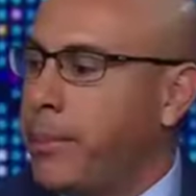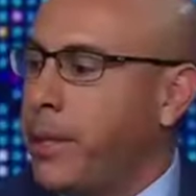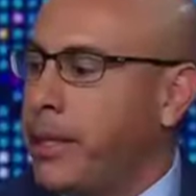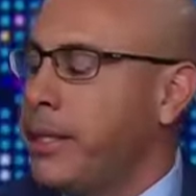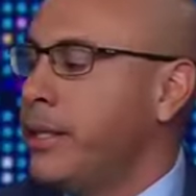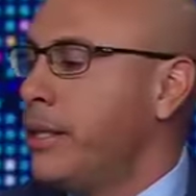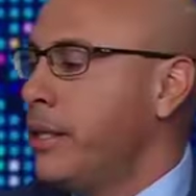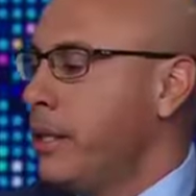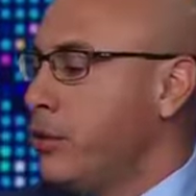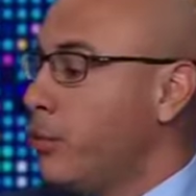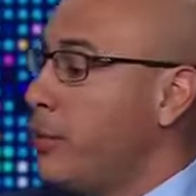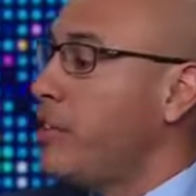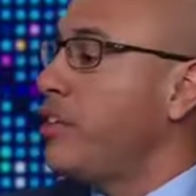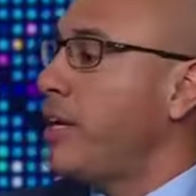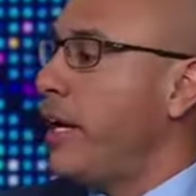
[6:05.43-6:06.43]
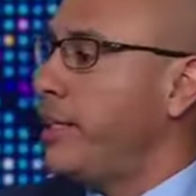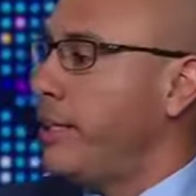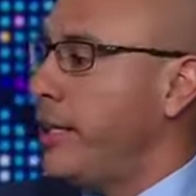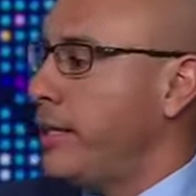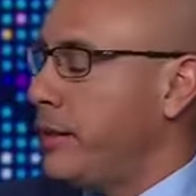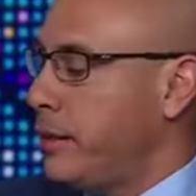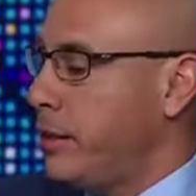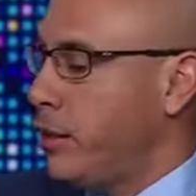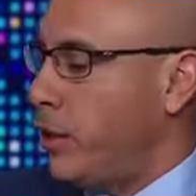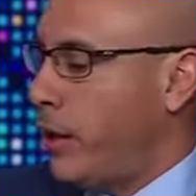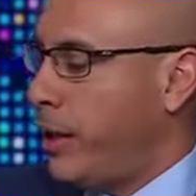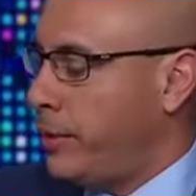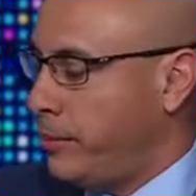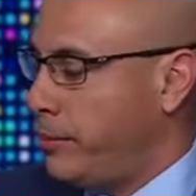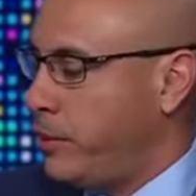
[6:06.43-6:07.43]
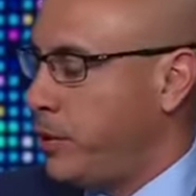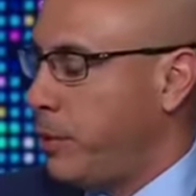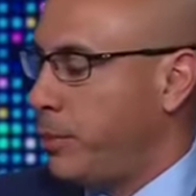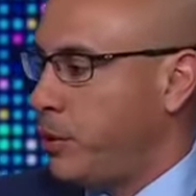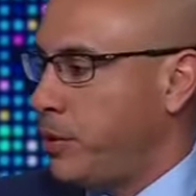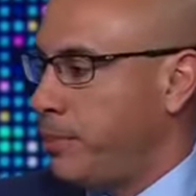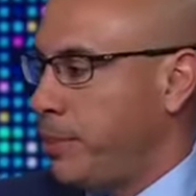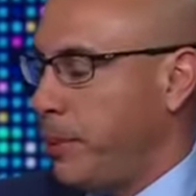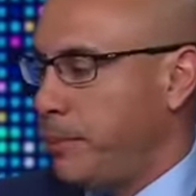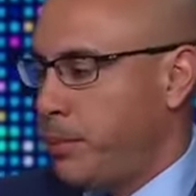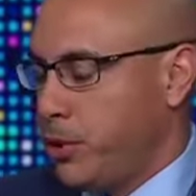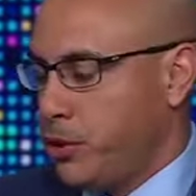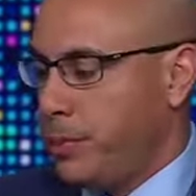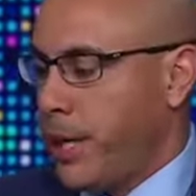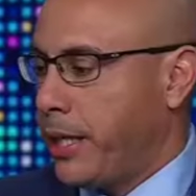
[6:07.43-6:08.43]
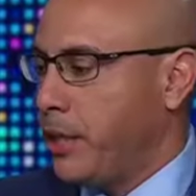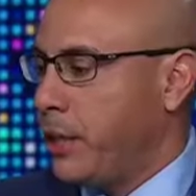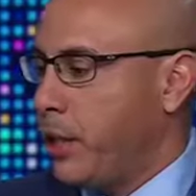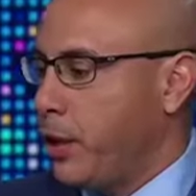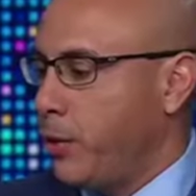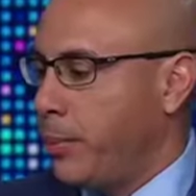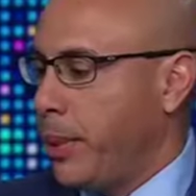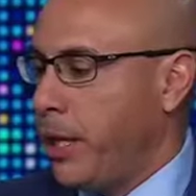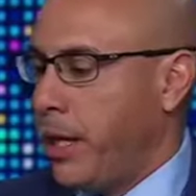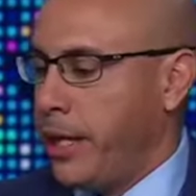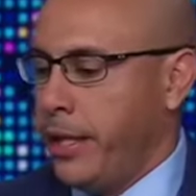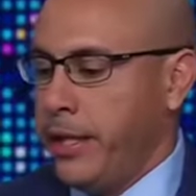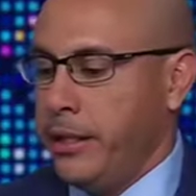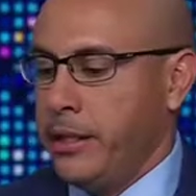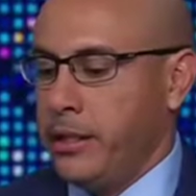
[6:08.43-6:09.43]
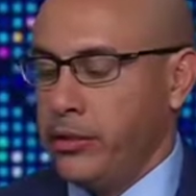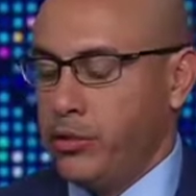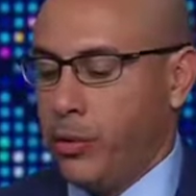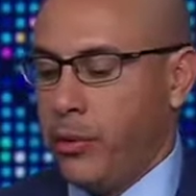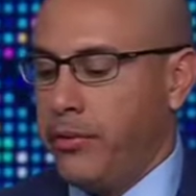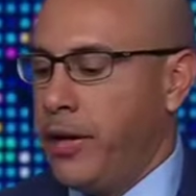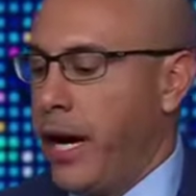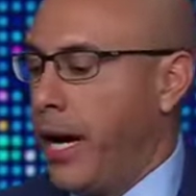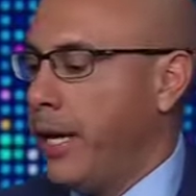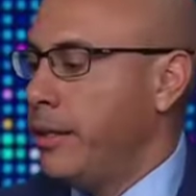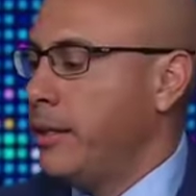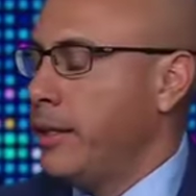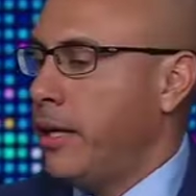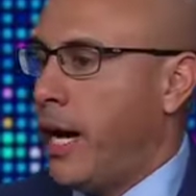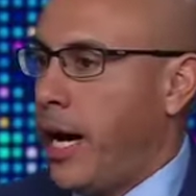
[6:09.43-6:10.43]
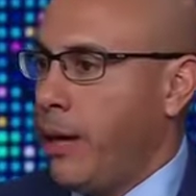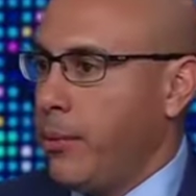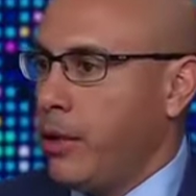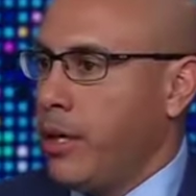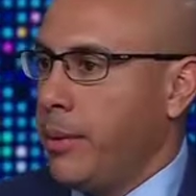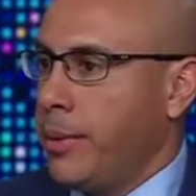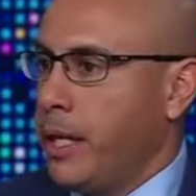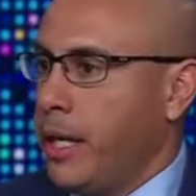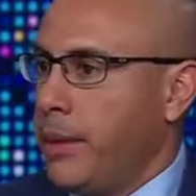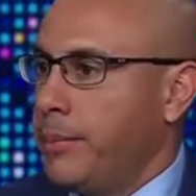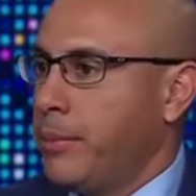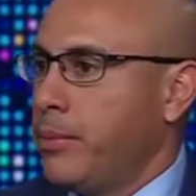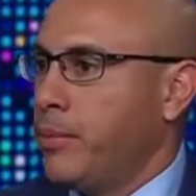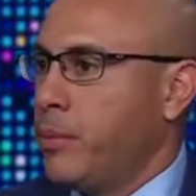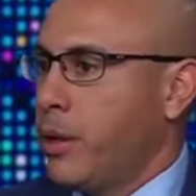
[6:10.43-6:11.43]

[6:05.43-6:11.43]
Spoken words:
But the reason I think, and to push back a little bit on it, so we've got Iowa coming up.